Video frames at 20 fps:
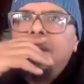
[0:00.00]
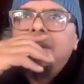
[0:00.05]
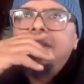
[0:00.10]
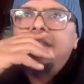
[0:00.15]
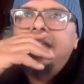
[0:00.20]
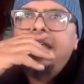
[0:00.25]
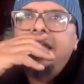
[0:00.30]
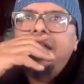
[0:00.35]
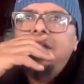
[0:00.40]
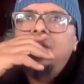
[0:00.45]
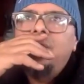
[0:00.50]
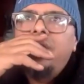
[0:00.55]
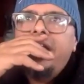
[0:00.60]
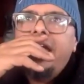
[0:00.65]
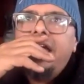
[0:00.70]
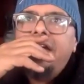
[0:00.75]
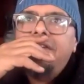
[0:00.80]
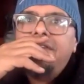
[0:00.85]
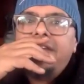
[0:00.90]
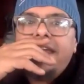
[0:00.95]
Then you
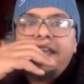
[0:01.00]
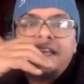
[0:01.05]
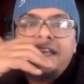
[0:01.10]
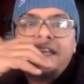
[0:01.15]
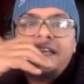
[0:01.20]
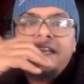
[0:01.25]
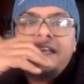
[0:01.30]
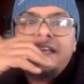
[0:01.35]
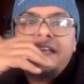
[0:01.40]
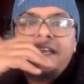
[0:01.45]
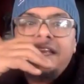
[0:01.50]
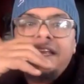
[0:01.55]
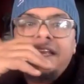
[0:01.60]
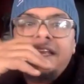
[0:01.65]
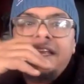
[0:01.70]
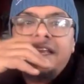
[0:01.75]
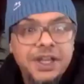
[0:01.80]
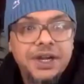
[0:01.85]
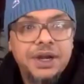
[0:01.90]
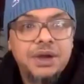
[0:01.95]
have like yeah,
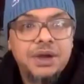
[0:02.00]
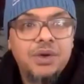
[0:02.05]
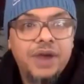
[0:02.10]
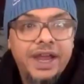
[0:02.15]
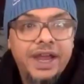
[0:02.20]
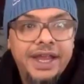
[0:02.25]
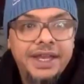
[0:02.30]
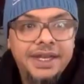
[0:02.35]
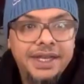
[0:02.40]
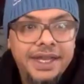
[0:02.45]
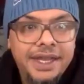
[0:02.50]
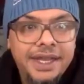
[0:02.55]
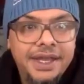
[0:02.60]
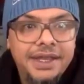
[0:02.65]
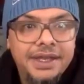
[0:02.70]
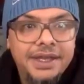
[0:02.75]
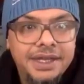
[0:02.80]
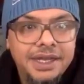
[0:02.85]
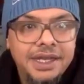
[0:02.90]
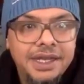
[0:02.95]
Viro and
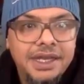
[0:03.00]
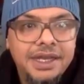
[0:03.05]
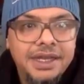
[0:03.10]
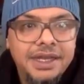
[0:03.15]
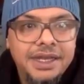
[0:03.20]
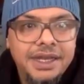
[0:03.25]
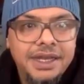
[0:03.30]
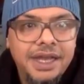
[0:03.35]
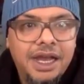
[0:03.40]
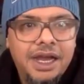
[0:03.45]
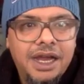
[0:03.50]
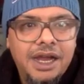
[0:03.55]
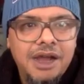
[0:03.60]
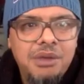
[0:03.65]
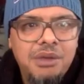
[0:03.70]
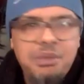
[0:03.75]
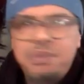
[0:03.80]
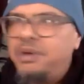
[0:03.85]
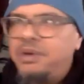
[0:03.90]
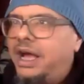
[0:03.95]
and uh, yeah, uh,
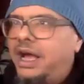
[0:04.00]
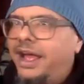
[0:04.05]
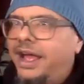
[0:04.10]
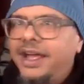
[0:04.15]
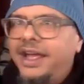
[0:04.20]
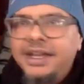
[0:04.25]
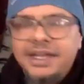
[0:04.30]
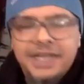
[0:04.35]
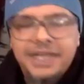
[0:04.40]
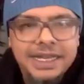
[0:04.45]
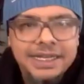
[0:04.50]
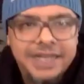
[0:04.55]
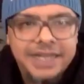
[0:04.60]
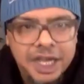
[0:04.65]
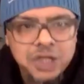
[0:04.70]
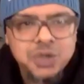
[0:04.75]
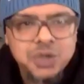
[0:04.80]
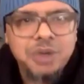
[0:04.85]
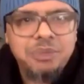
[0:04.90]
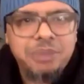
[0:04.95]
and and
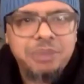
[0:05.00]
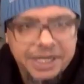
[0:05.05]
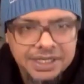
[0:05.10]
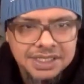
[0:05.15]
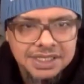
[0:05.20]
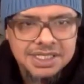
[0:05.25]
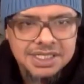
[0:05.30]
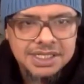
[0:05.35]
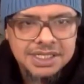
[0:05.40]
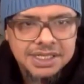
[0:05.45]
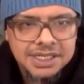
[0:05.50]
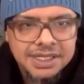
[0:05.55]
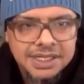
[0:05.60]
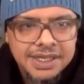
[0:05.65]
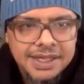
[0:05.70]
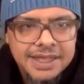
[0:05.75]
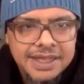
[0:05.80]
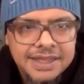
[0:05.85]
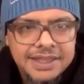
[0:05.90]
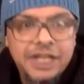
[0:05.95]
Ashwell Prince.
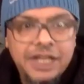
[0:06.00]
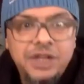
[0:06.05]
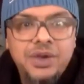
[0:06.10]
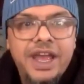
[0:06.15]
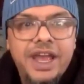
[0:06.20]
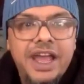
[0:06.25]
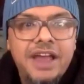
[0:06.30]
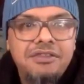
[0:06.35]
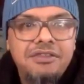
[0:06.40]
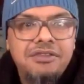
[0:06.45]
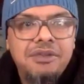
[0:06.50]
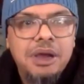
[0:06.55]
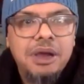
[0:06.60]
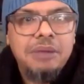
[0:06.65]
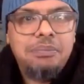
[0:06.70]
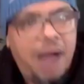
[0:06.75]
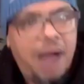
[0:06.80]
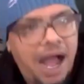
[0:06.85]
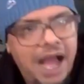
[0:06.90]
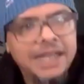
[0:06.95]
Then you have
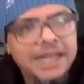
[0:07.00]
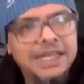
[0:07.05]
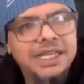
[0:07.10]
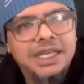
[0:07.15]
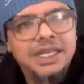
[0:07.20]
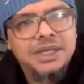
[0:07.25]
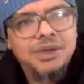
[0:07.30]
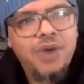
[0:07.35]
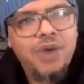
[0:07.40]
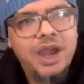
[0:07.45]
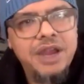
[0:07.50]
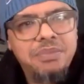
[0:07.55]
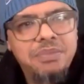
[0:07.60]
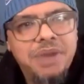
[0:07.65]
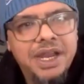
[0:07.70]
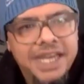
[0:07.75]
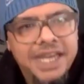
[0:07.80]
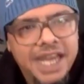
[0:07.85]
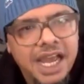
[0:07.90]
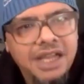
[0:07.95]
Pani Wayne
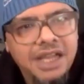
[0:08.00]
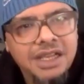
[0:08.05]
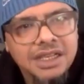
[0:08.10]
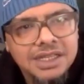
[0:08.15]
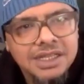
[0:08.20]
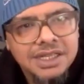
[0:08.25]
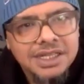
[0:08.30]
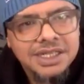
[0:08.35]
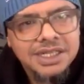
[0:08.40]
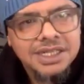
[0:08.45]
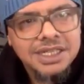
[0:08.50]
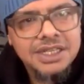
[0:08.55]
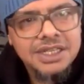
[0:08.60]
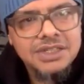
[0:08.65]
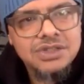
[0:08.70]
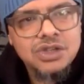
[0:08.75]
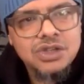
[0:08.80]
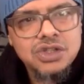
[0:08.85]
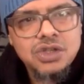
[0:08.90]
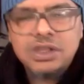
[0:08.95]
Panyao. He's
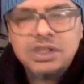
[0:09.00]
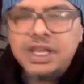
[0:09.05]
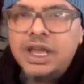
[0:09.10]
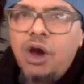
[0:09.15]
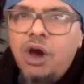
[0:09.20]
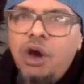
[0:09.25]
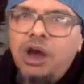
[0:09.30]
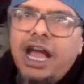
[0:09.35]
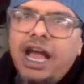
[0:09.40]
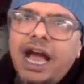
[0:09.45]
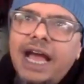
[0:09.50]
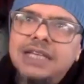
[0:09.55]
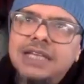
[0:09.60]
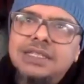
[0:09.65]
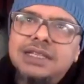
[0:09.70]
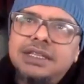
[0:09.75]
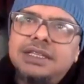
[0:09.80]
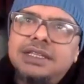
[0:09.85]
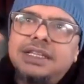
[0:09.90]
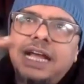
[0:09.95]
also the guys
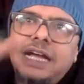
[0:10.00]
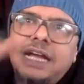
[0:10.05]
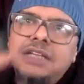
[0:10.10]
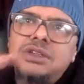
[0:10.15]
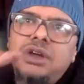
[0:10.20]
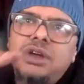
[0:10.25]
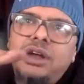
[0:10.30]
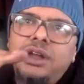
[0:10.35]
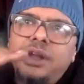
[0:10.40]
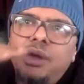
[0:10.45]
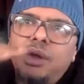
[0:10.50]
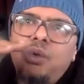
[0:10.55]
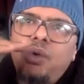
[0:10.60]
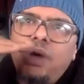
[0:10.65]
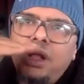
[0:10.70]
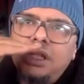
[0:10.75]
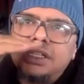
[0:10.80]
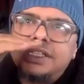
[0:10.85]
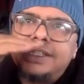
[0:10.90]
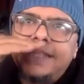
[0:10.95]
that does on the
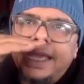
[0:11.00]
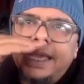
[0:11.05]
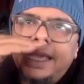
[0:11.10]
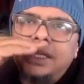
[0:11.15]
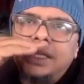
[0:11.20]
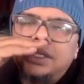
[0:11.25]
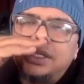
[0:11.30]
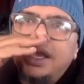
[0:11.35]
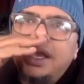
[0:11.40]
world stage.